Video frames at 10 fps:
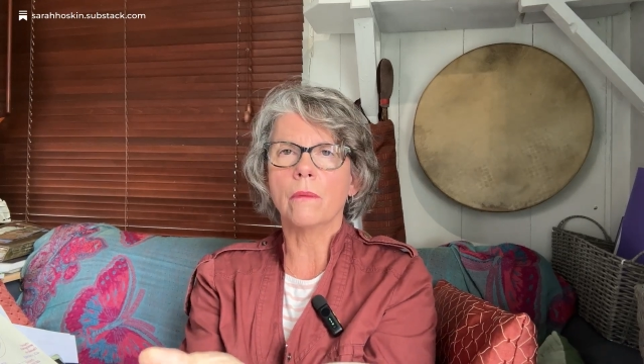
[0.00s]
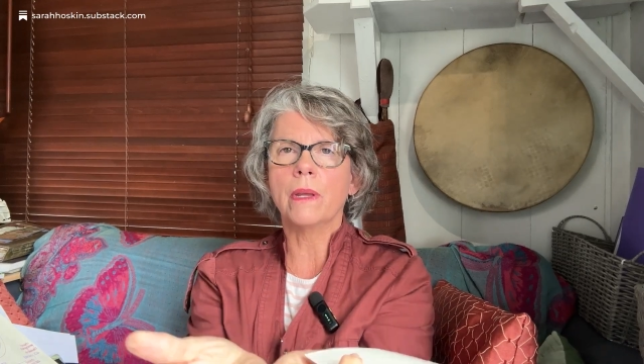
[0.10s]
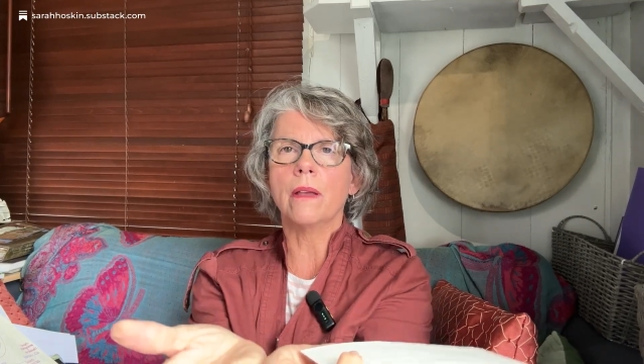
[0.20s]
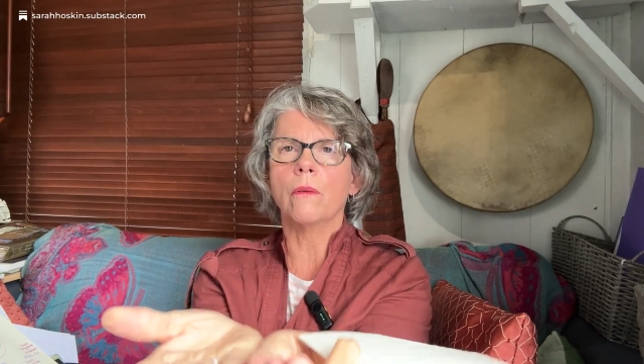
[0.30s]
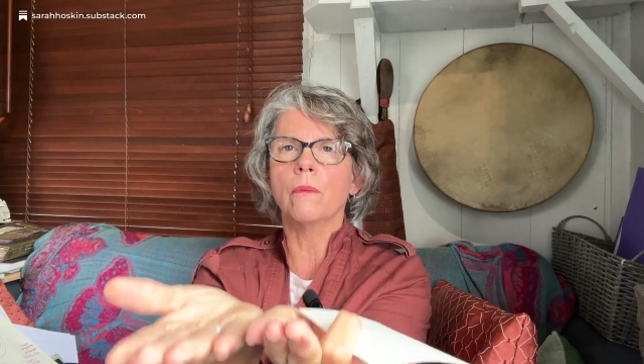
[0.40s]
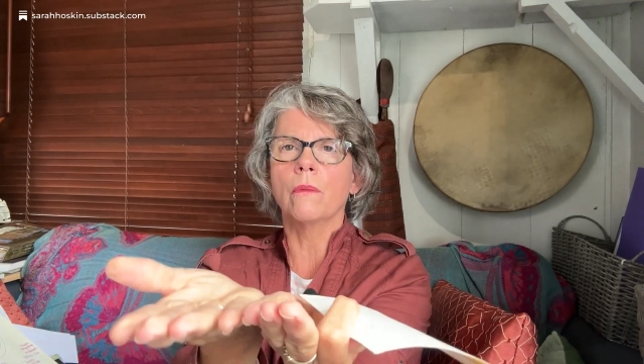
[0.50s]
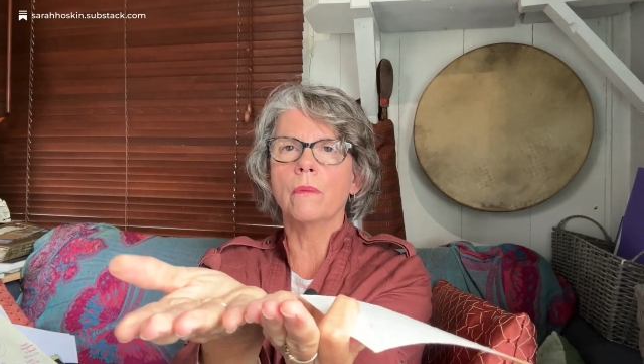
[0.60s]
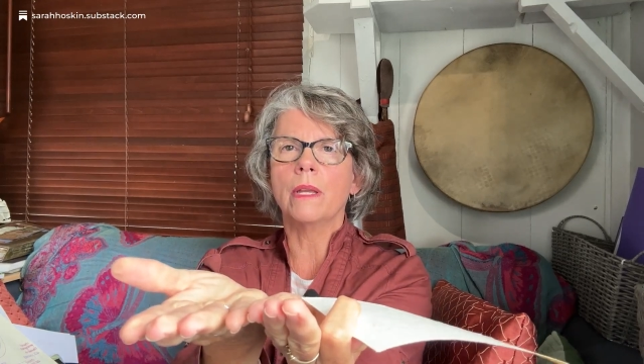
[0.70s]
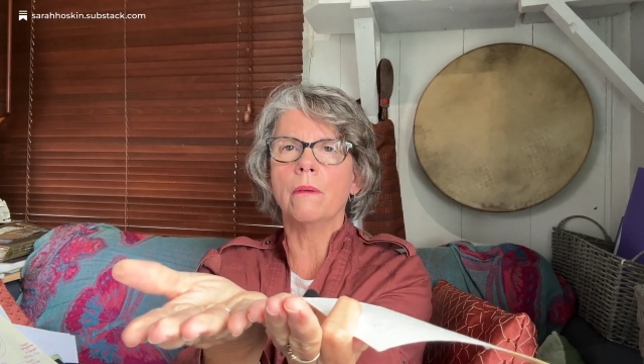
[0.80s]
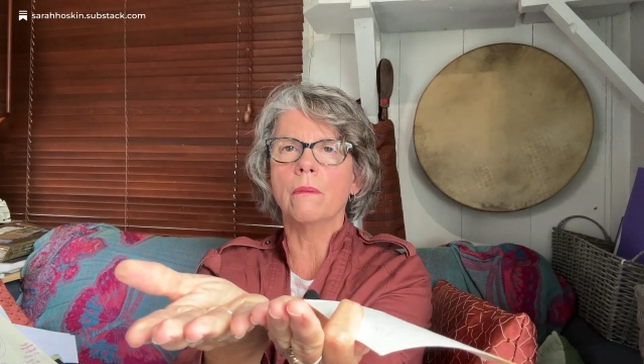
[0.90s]
We
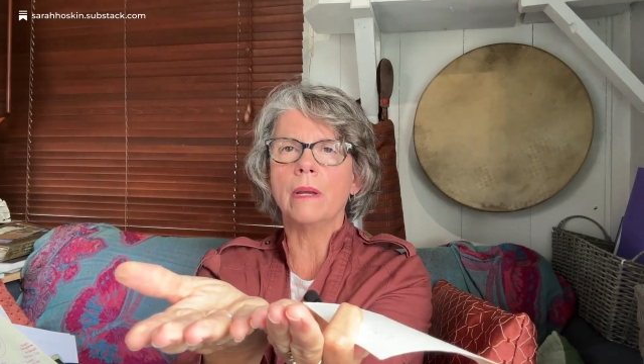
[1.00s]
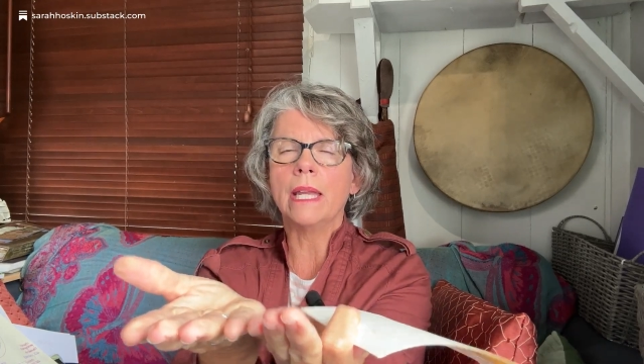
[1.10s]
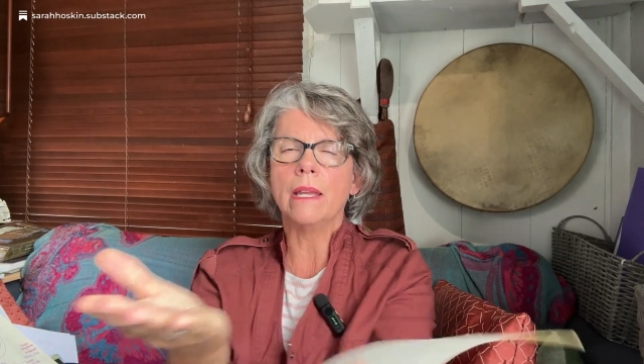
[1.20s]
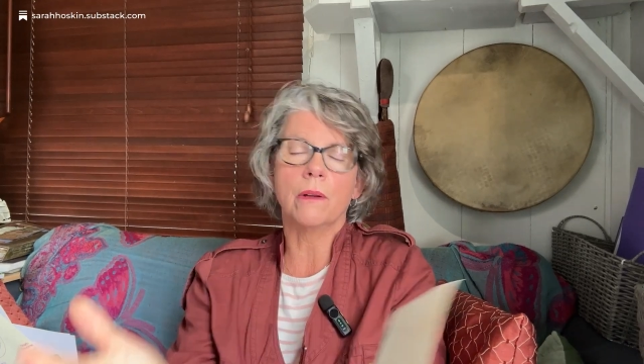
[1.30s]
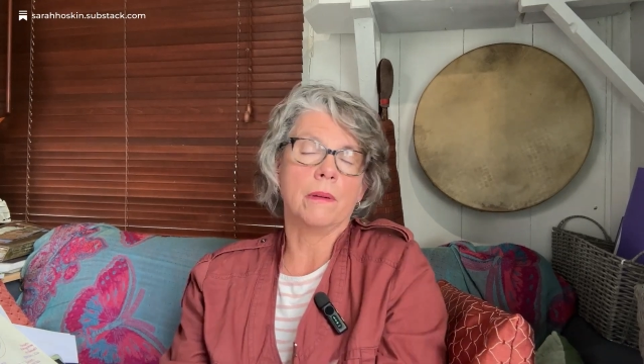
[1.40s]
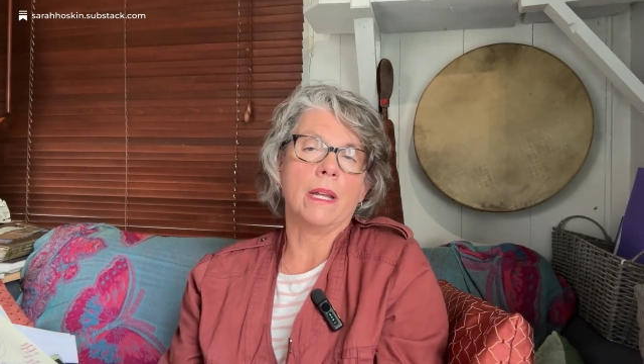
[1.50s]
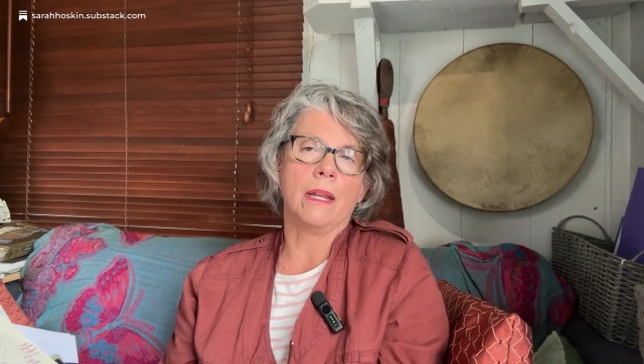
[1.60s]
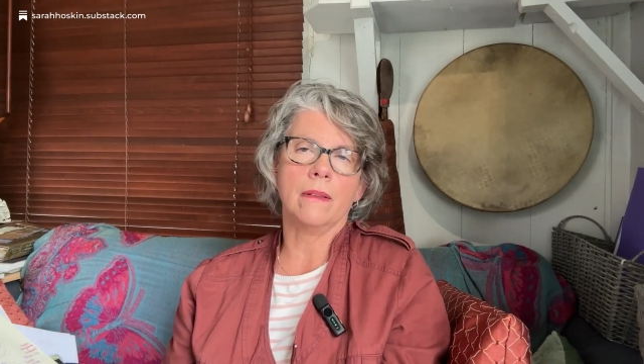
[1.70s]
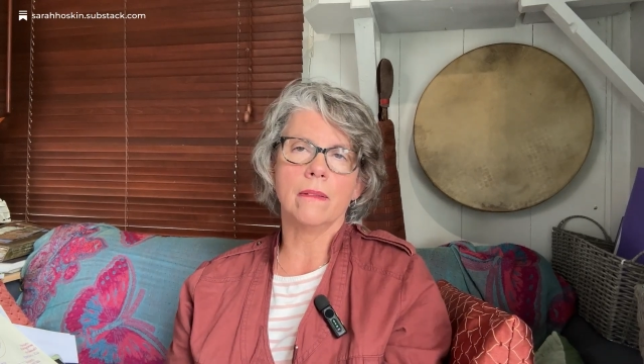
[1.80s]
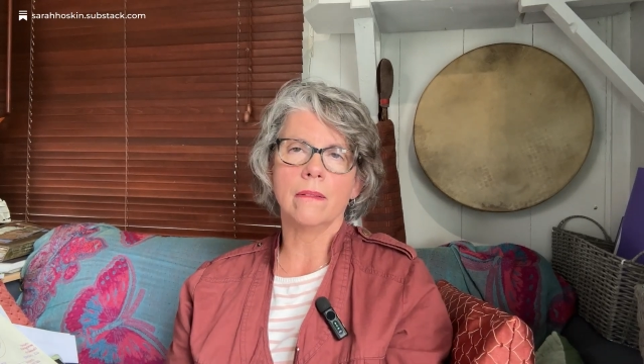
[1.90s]

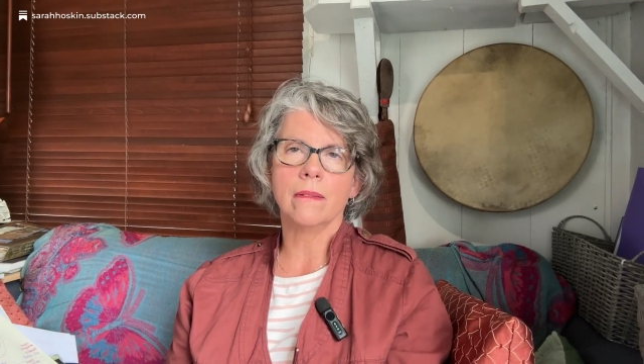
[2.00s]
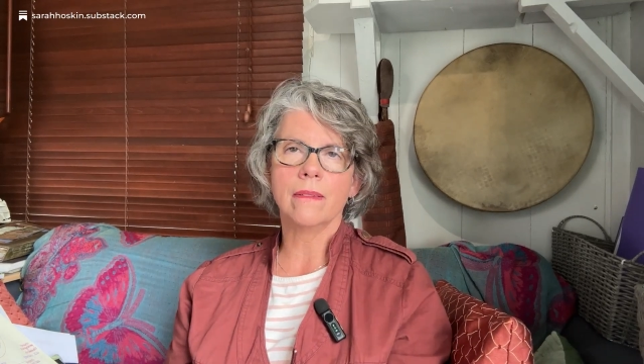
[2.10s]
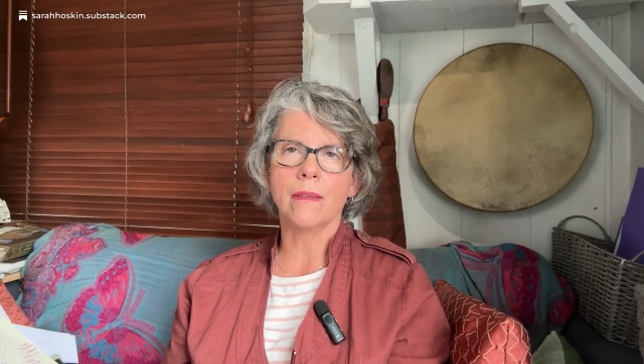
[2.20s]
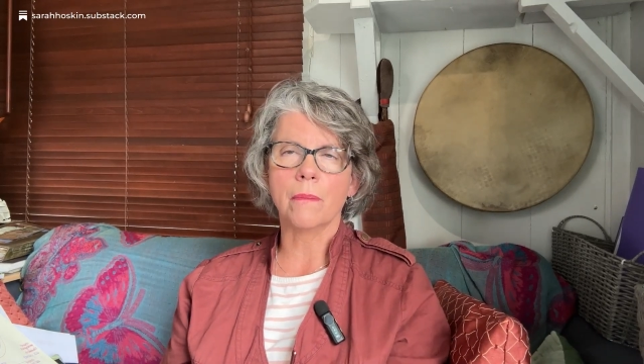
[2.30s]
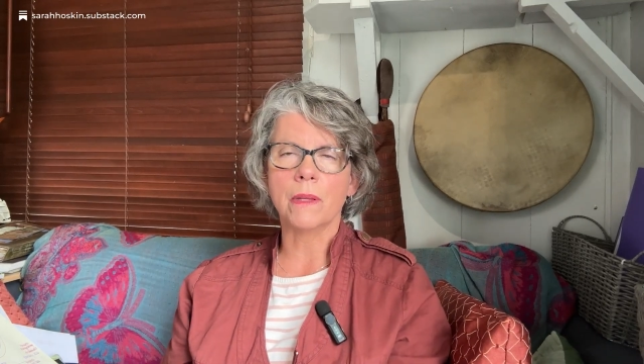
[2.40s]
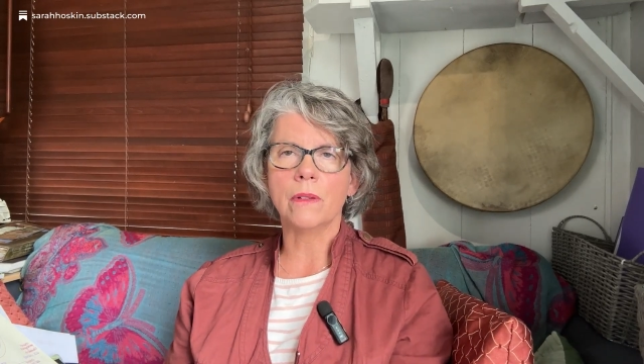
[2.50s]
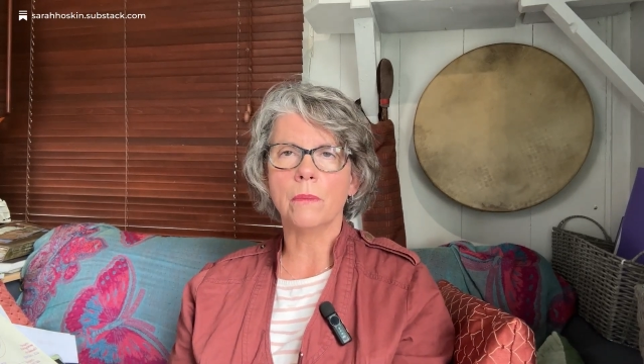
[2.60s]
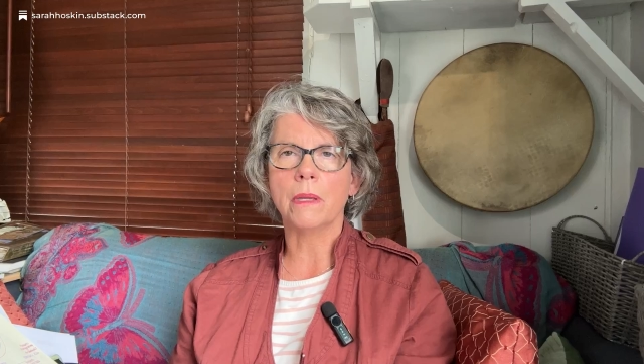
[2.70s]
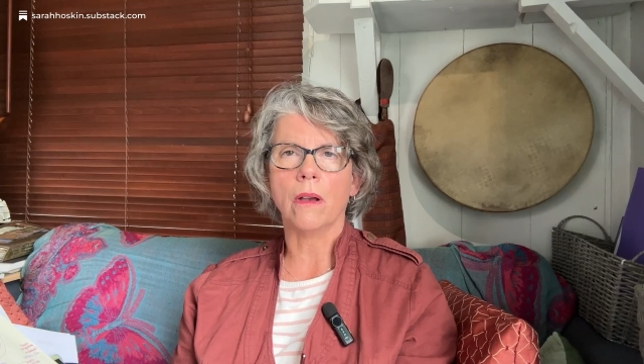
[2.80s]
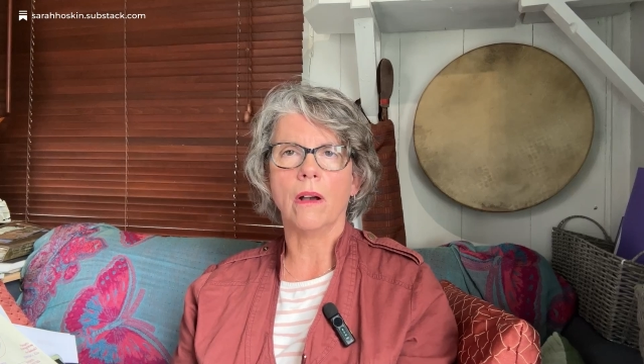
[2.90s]
create something to
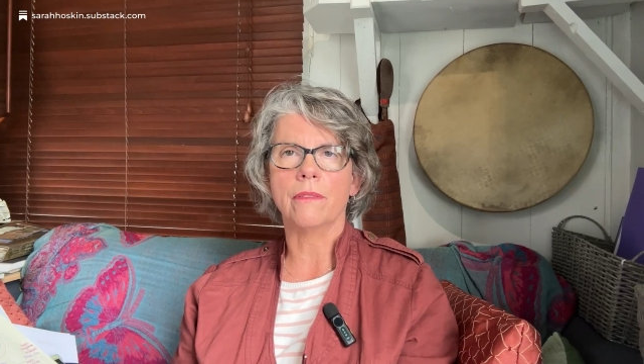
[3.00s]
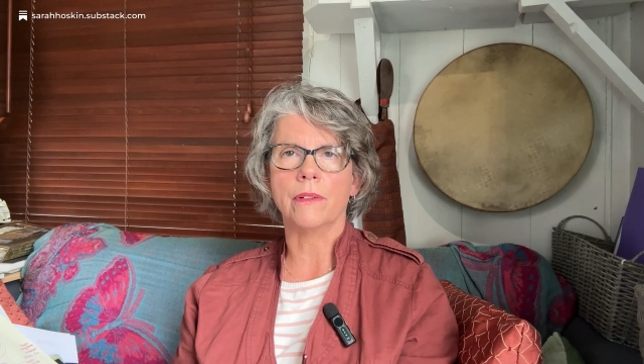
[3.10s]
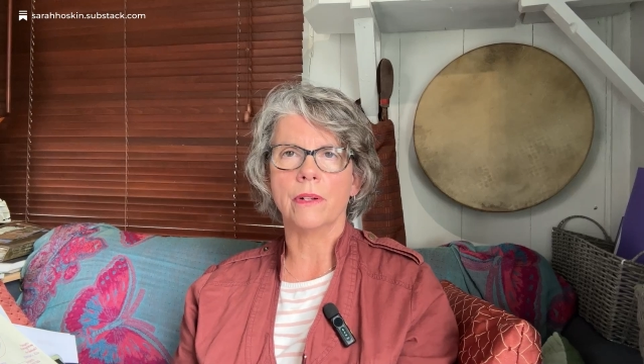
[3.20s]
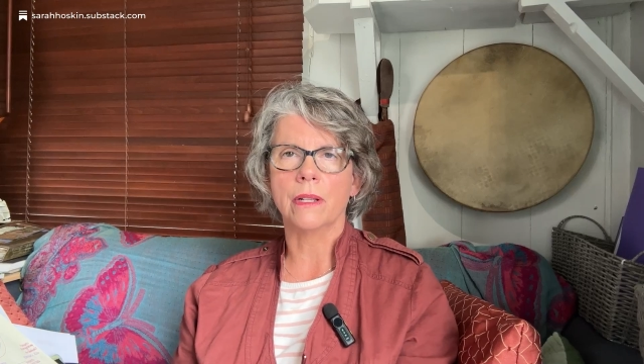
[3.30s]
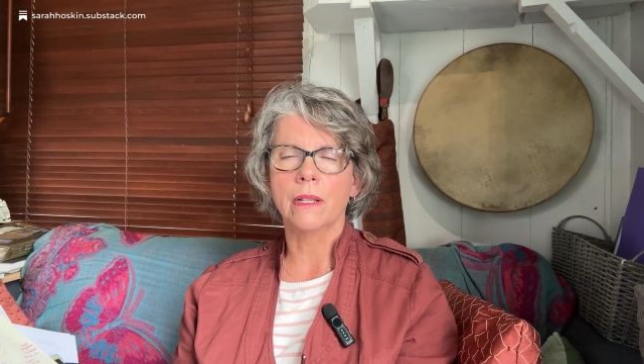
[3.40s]
be offered.